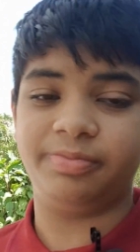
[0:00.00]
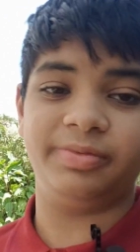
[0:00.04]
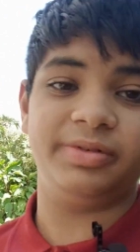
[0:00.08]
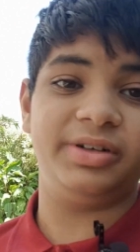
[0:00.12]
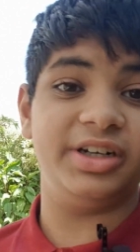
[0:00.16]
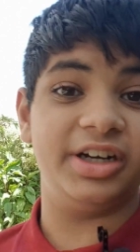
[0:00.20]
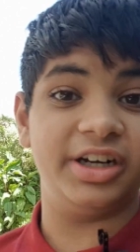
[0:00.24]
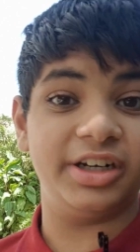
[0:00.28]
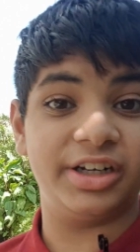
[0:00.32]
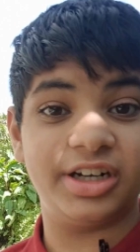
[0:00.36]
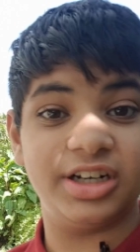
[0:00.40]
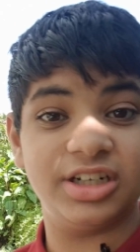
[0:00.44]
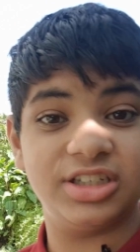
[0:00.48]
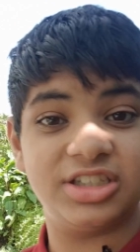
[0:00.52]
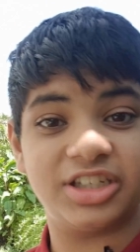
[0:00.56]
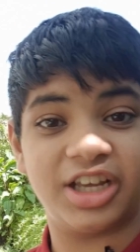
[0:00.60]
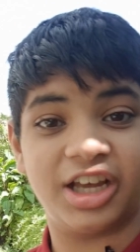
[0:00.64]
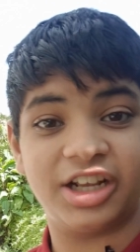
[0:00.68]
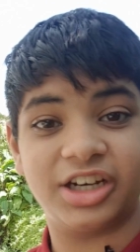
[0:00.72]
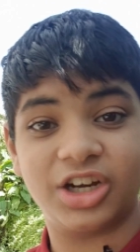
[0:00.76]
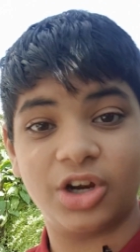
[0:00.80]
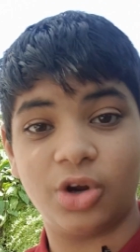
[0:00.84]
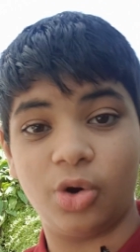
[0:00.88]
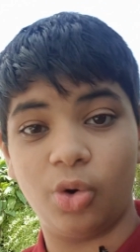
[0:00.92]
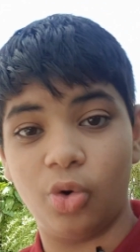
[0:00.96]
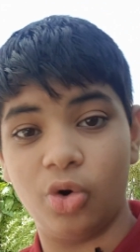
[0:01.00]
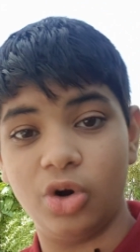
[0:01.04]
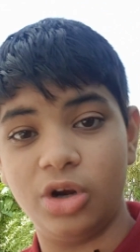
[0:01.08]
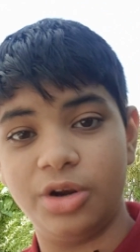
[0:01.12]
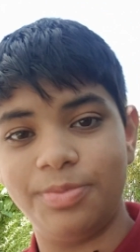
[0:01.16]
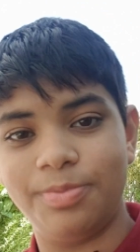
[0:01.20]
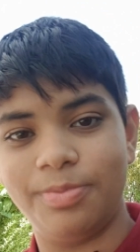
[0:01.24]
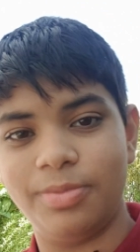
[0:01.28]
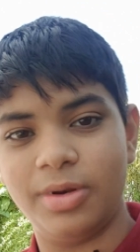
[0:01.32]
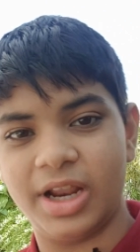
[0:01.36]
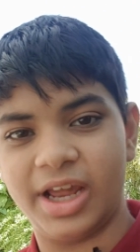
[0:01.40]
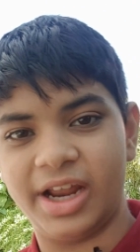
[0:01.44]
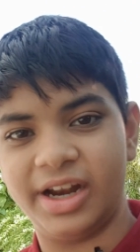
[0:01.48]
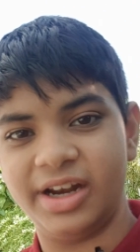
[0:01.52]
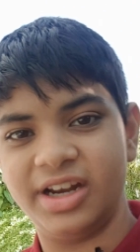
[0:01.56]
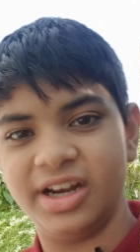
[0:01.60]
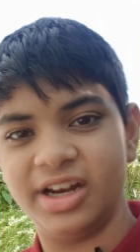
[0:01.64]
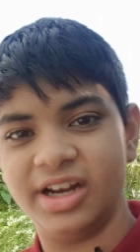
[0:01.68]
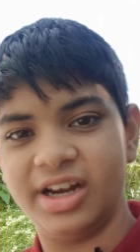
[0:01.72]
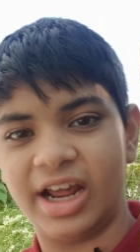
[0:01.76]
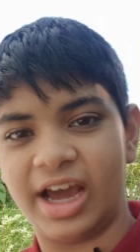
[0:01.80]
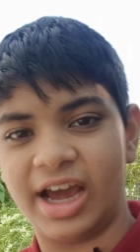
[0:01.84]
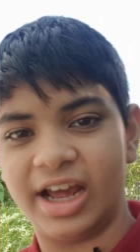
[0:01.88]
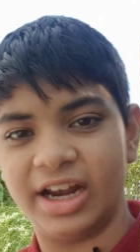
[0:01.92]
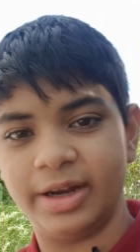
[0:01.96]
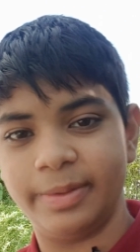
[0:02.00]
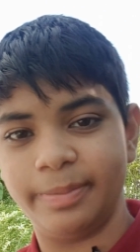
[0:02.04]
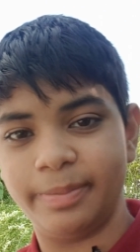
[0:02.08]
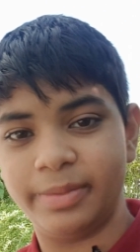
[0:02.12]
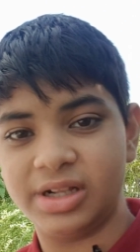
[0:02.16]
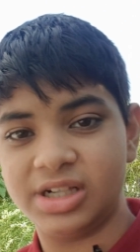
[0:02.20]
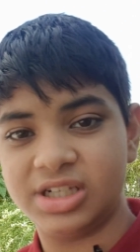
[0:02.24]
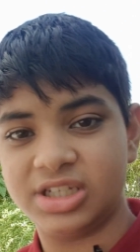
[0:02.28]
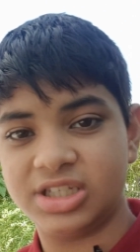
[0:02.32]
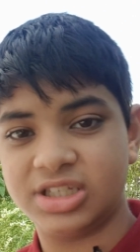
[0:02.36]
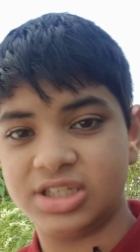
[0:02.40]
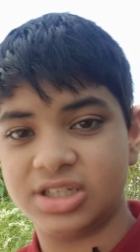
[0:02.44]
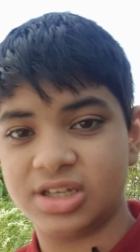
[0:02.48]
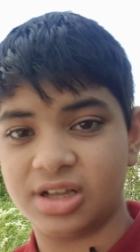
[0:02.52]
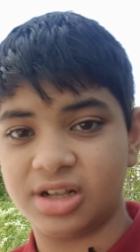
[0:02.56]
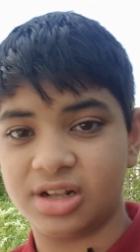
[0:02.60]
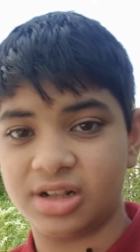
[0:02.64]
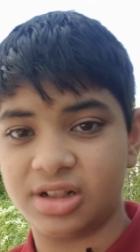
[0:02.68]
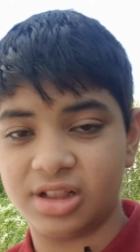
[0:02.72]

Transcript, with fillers: turtles are cold-blooded animals.